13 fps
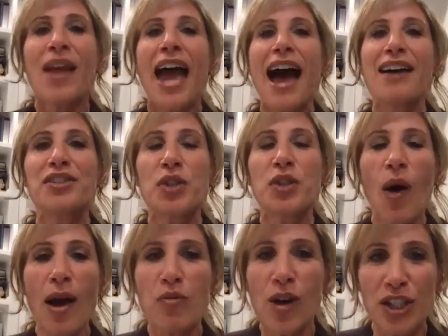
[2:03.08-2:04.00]
And so
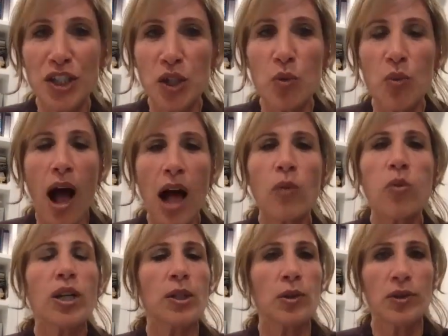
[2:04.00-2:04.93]
I want you, while
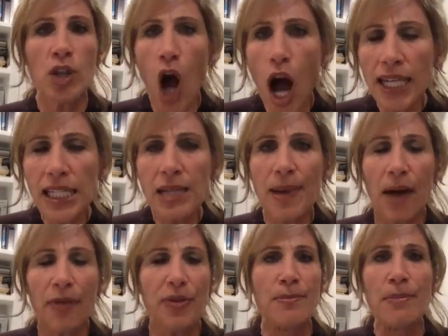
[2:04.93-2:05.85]
we're talking
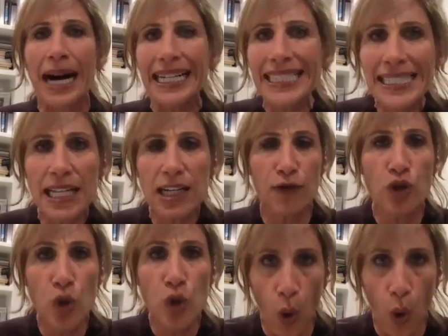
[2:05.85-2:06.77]
about the mindset
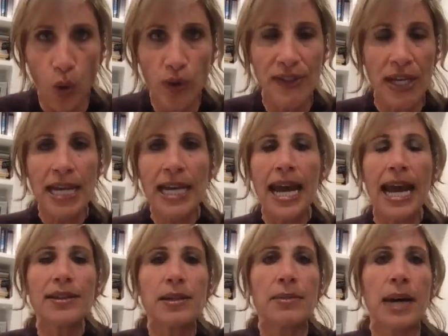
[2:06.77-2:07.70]
of goals
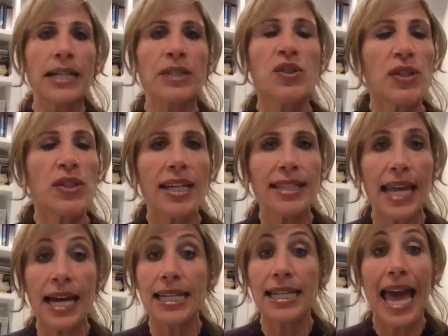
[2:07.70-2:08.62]
and the mindset
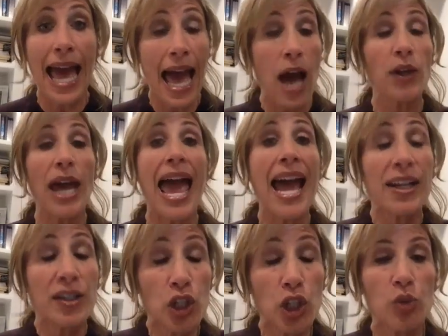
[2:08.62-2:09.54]
and how to
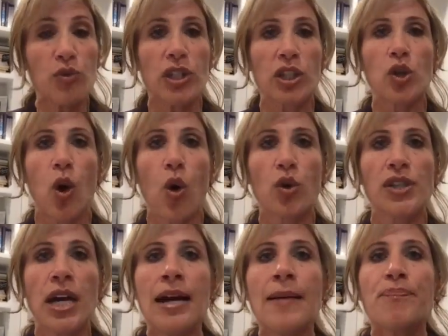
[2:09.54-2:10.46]
execute these goals,
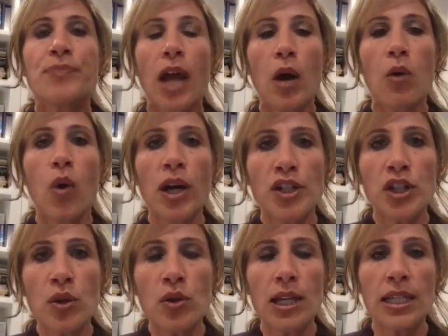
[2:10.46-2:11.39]
I want
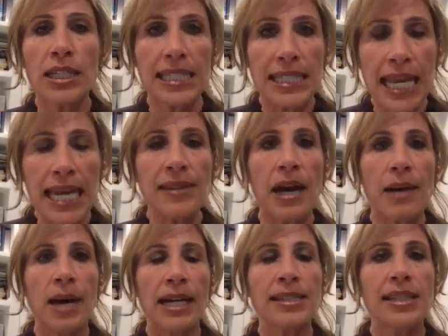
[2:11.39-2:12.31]
you to stay in that
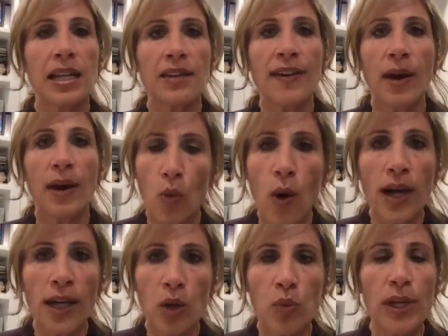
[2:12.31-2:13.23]
mindset of
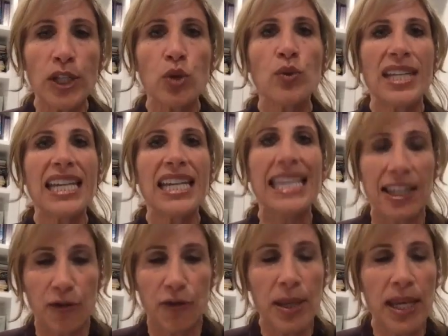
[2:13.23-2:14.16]
what can we do to
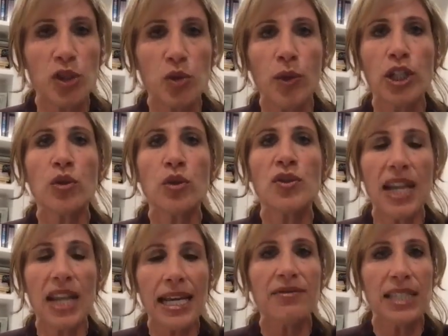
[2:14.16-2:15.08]
give? Because when you
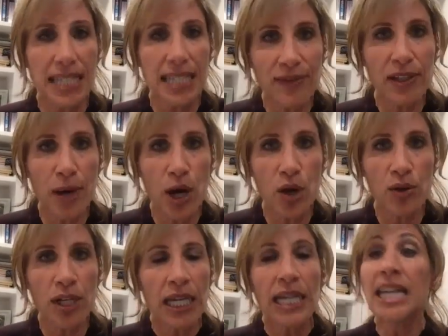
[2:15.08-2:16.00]
stay in giving
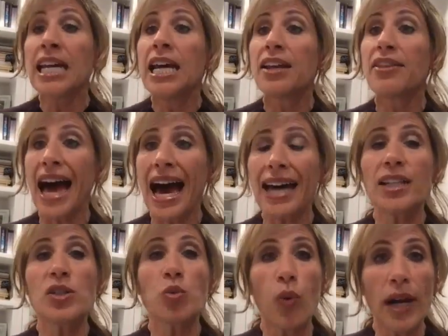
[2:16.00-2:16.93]
mode, that
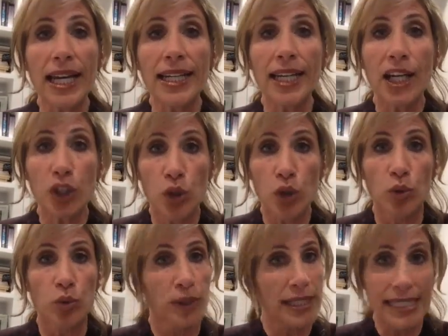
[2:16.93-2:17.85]
is when
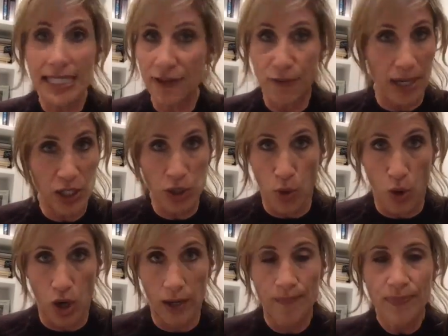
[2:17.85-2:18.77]
you'll receive much
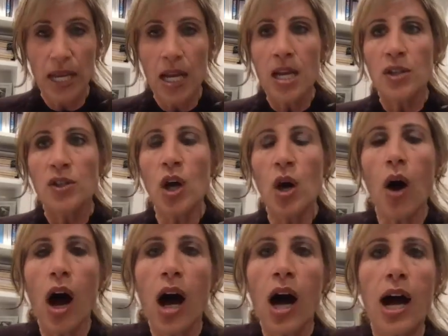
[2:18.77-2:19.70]
more.
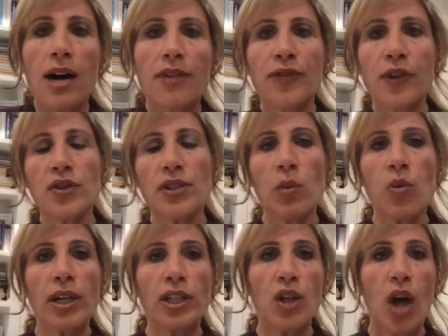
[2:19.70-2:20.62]
So first I
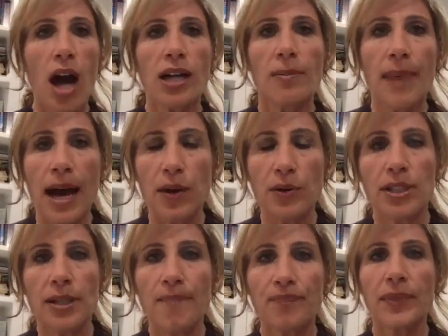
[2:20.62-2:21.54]
want to talk about
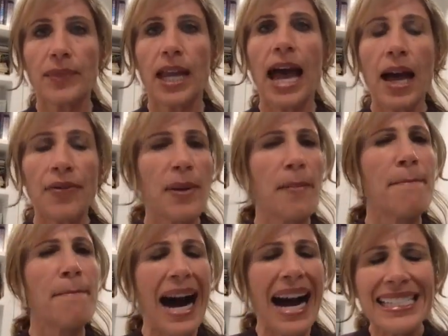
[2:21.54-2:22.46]
the
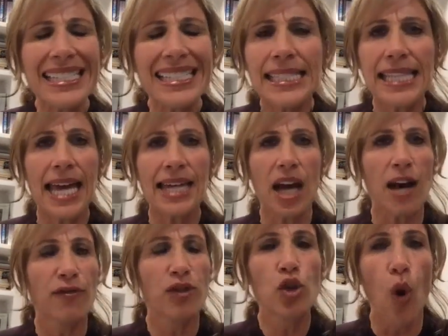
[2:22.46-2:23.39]
mindset
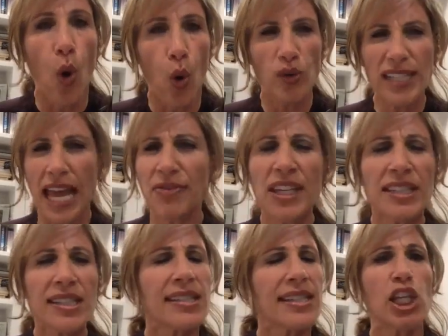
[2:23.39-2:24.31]
of goals. And
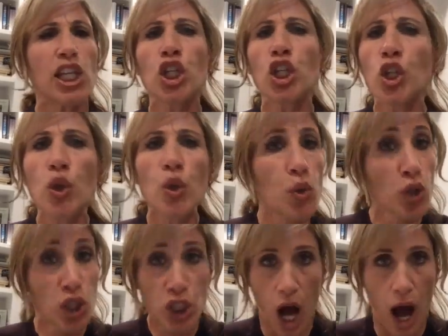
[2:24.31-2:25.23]
this is a
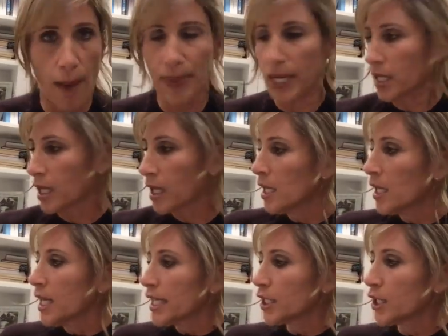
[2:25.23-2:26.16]
huge topic.
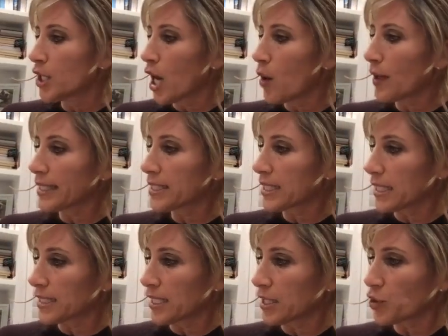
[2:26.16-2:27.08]

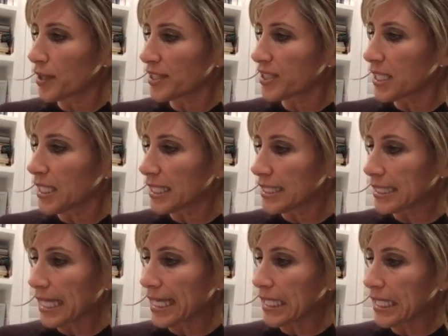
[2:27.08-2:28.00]
It's interesting. It's
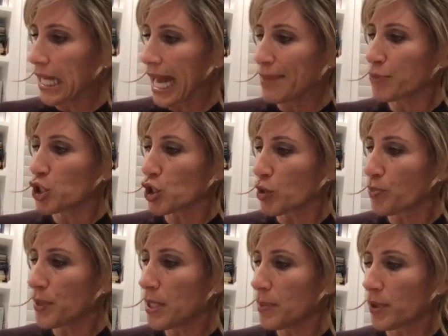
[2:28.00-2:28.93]
like, I'm sure
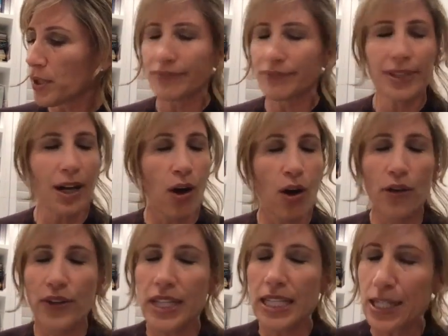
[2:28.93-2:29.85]
people
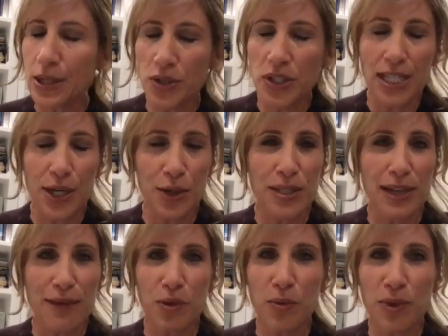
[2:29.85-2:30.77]
over the years and years,
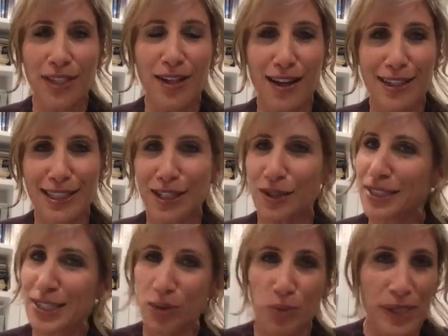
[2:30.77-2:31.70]
everyone talks,
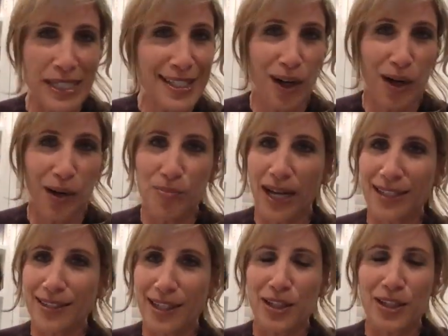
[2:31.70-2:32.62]
it's the restart
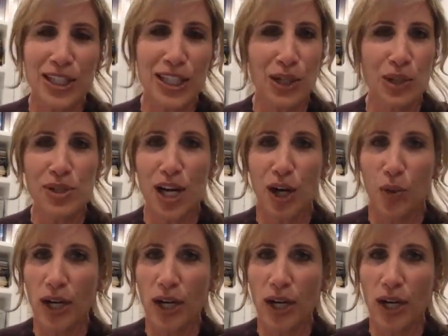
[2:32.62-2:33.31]
button. It's a new year.